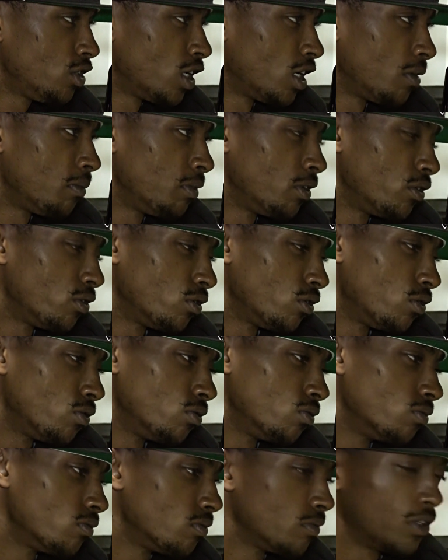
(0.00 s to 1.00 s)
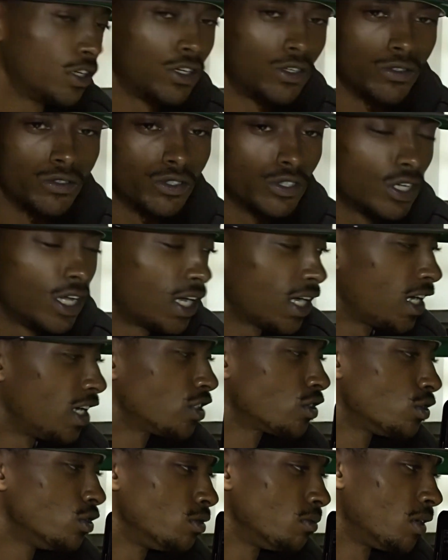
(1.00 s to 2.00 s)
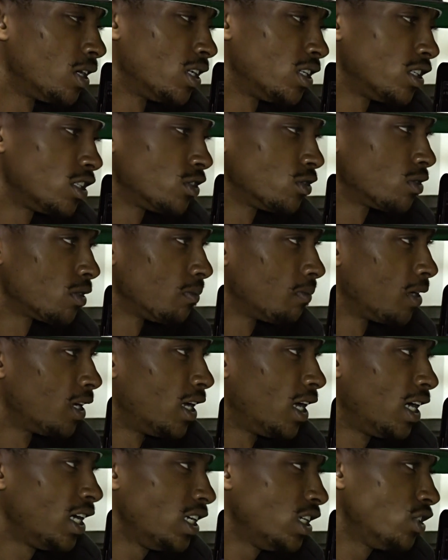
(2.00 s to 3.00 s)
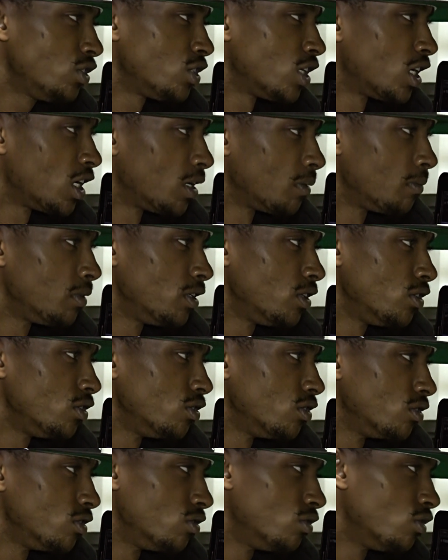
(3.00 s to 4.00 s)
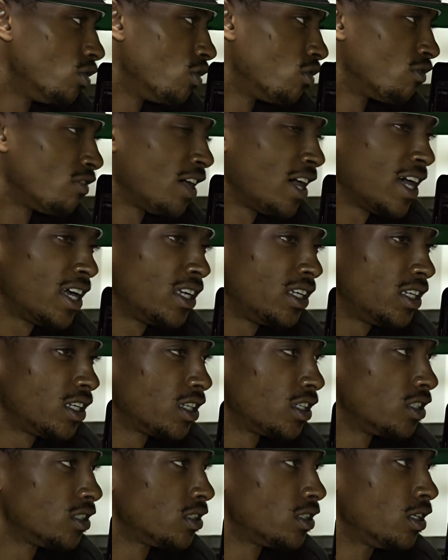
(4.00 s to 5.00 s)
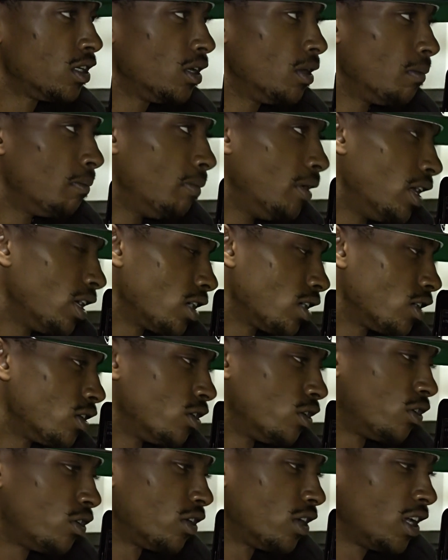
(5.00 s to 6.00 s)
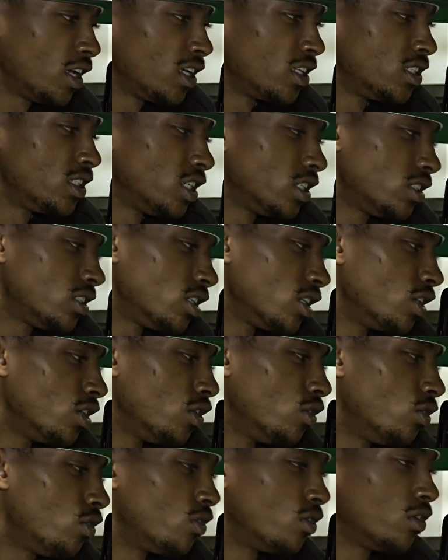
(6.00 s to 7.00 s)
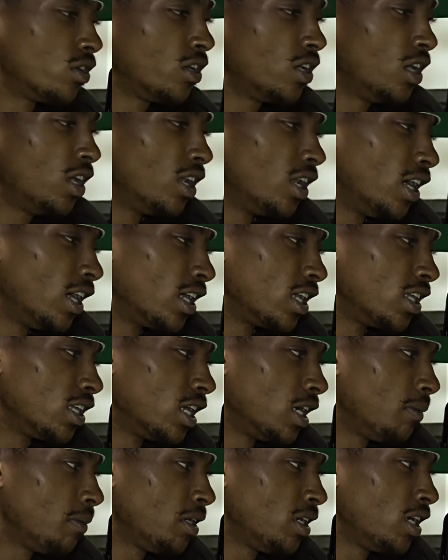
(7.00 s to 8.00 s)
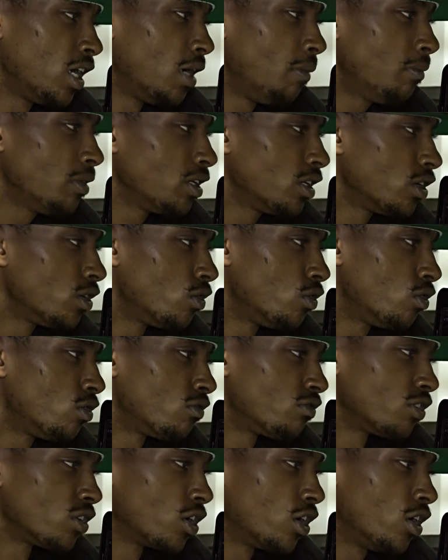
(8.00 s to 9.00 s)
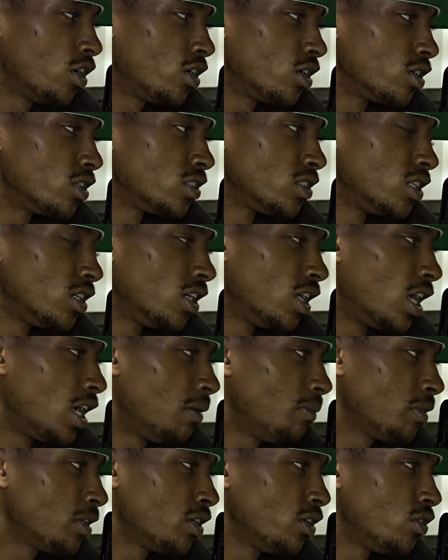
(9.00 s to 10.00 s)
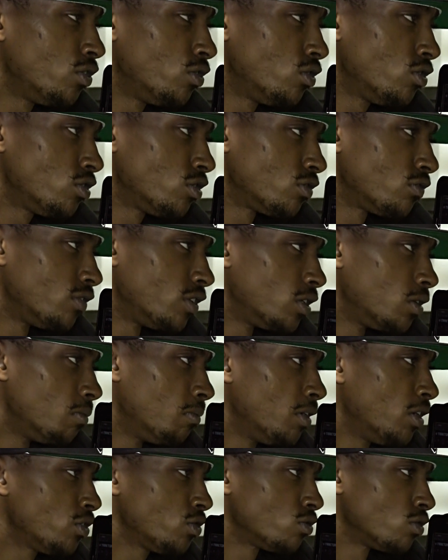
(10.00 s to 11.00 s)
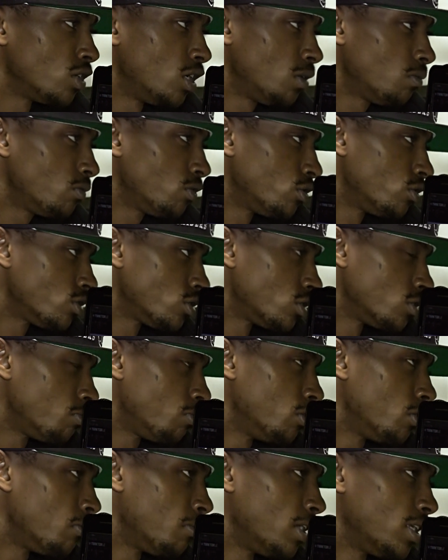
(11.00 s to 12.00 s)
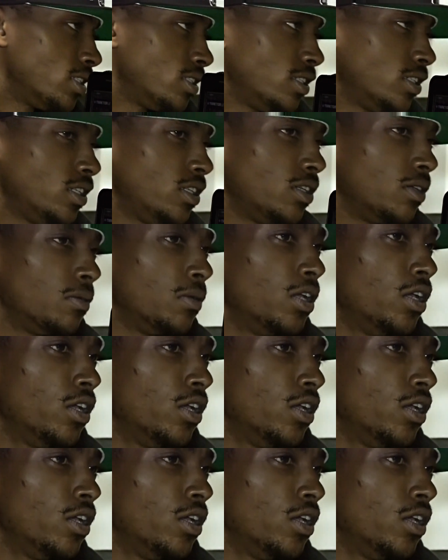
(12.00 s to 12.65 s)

trying to be on the. Uh, oh, I gotta excuse my language, but I ain't trying to be, you know, riding niggas back and all that just to get on. Like, you know I mean, I'm gonna get on regardless, and I'm gonna get on is from the muscle, and I'm gonna support my team.